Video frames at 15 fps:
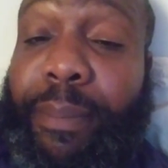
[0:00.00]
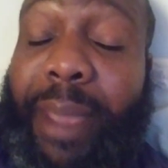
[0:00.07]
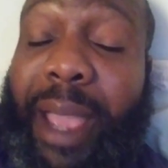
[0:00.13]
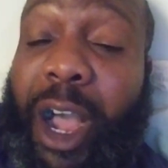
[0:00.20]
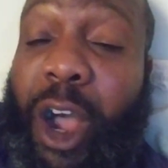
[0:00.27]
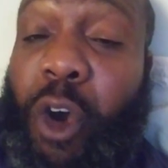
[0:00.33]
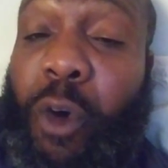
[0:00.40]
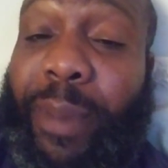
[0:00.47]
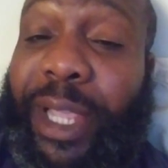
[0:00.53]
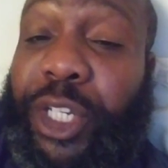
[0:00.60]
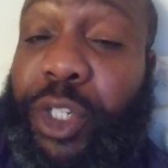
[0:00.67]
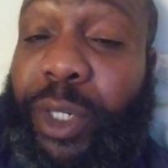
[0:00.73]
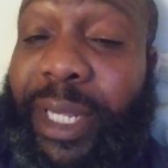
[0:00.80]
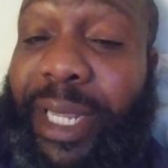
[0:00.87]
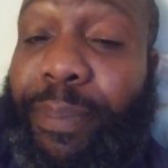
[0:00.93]
All
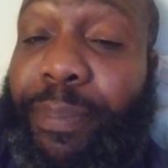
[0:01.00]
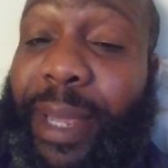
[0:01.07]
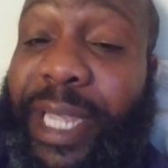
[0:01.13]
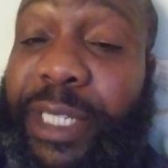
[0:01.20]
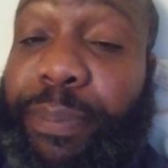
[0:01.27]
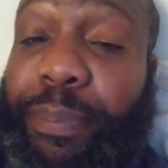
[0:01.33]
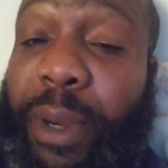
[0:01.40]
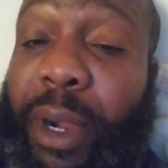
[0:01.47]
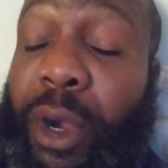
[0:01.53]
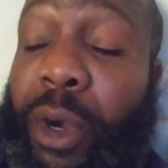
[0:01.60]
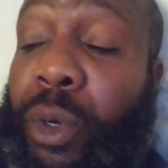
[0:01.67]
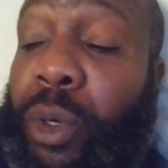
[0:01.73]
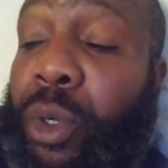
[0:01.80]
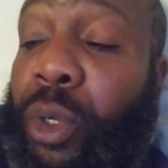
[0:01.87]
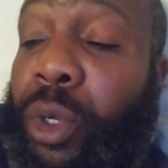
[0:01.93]
Major League
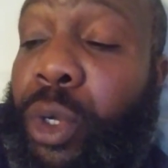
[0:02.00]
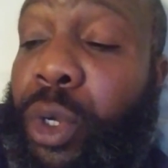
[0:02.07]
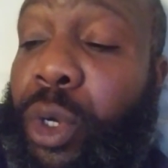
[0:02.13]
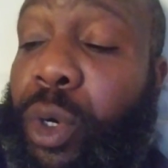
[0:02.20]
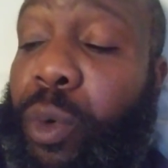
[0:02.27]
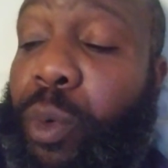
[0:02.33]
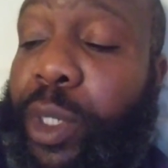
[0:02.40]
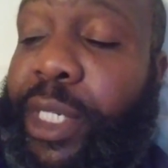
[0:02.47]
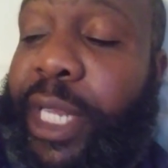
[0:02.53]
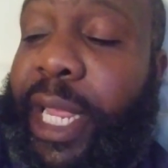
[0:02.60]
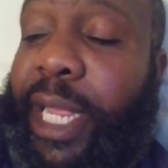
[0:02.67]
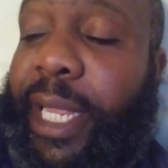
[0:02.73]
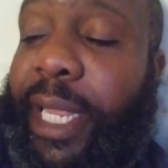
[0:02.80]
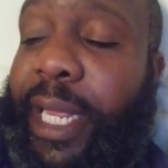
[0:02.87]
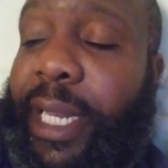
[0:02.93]
Baseball, we're
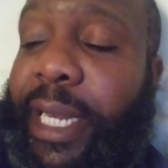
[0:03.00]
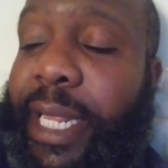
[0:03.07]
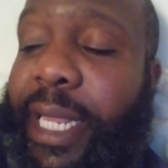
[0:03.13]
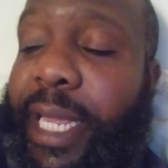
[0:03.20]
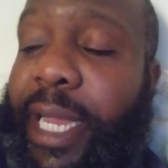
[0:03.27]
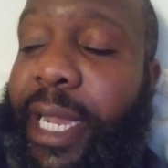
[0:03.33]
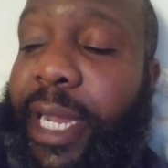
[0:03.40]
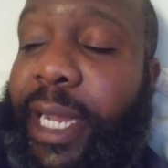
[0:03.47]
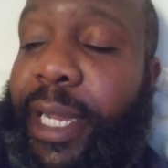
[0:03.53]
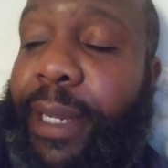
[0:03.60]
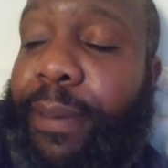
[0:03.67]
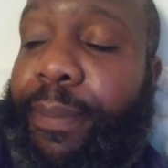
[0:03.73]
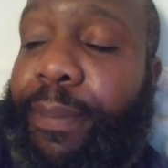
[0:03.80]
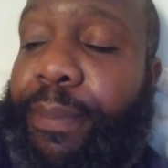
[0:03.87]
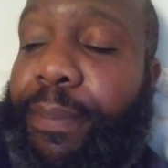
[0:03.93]
taking
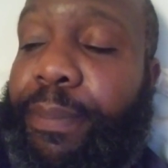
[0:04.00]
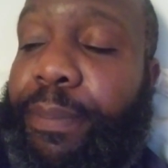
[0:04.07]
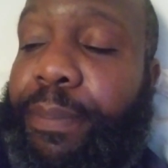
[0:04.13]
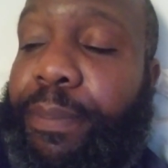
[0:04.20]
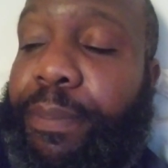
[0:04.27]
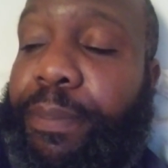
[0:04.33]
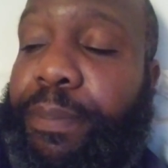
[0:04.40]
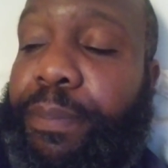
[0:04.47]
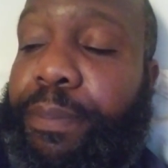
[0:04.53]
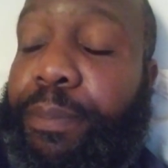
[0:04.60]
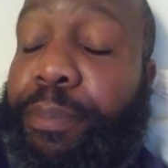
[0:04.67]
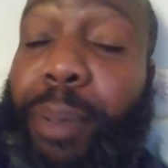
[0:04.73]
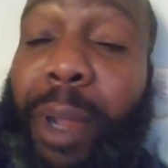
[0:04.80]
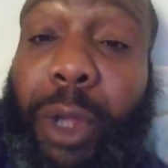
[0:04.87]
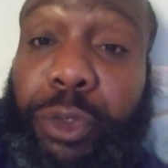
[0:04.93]
the
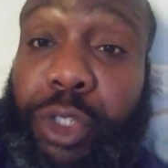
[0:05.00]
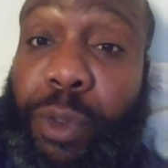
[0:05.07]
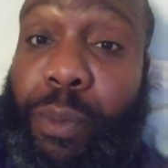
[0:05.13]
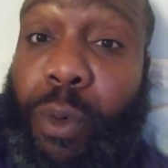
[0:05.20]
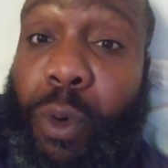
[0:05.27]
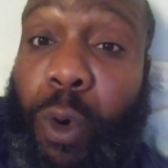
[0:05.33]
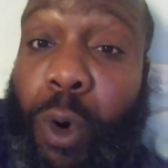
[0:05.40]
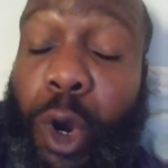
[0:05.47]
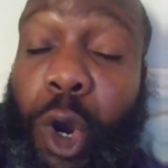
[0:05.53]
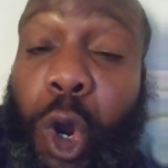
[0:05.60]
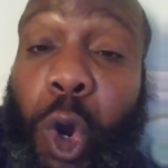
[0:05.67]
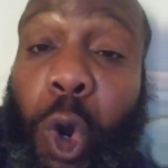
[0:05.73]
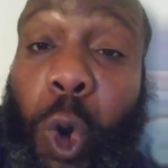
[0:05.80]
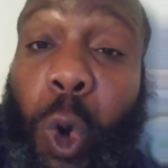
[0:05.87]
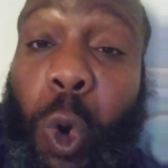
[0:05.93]
Baltimore
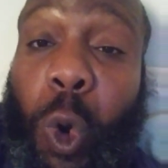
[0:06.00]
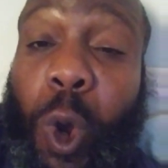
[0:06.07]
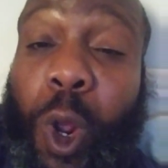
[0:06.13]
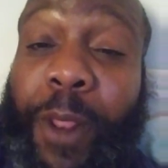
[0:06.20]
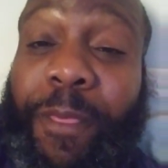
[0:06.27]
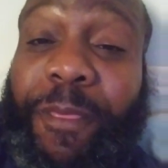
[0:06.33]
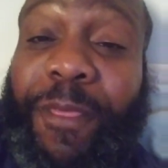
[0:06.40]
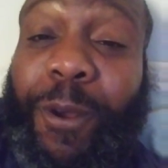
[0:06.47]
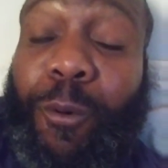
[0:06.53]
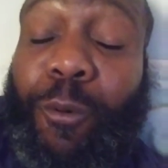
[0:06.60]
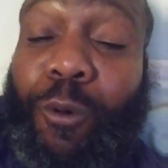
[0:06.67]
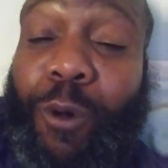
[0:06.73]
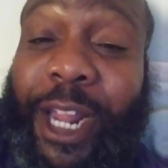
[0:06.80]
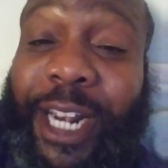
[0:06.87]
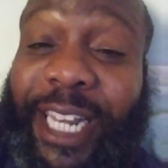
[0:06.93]
on the
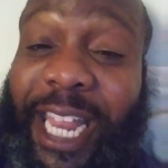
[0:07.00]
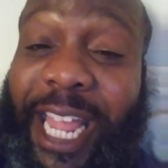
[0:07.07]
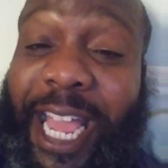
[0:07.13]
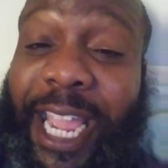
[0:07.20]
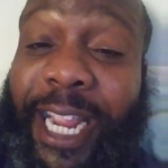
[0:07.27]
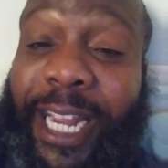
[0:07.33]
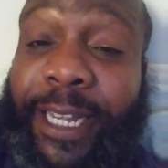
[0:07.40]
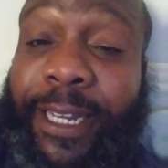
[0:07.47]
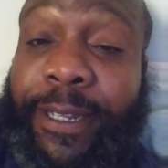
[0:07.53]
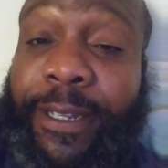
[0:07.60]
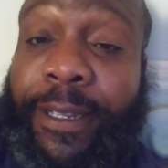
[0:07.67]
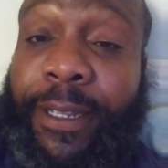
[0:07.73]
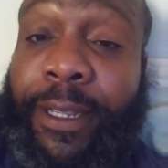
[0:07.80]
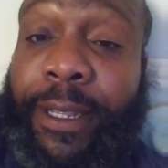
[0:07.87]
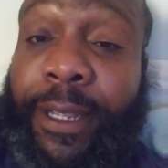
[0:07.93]
run line,
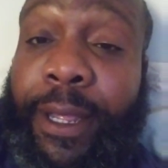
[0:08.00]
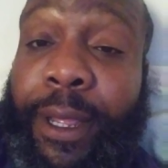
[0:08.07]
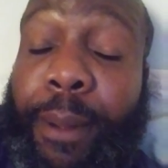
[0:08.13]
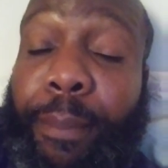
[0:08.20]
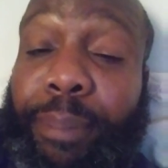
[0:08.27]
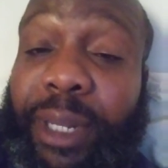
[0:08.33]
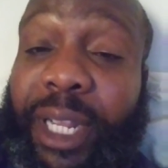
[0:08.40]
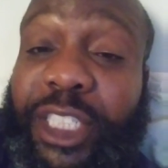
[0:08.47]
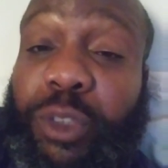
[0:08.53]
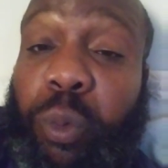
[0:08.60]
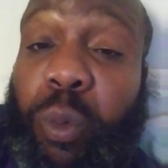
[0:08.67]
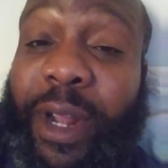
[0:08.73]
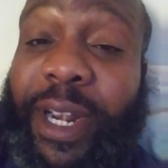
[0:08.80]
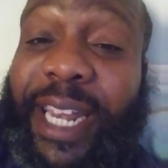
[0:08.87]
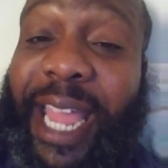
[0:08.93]
plus
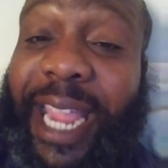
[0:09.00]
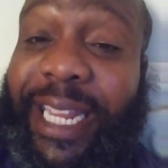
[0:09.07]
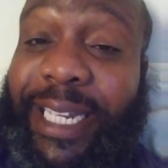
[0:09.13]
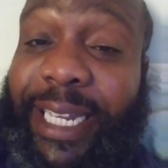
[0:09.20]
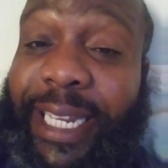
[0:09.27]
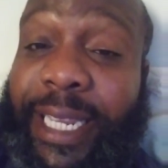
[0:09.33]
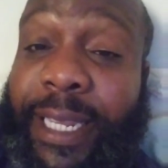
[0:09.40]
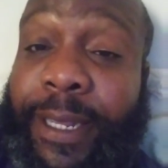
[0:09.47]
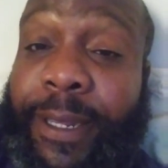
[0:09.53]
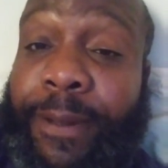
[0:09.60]
190,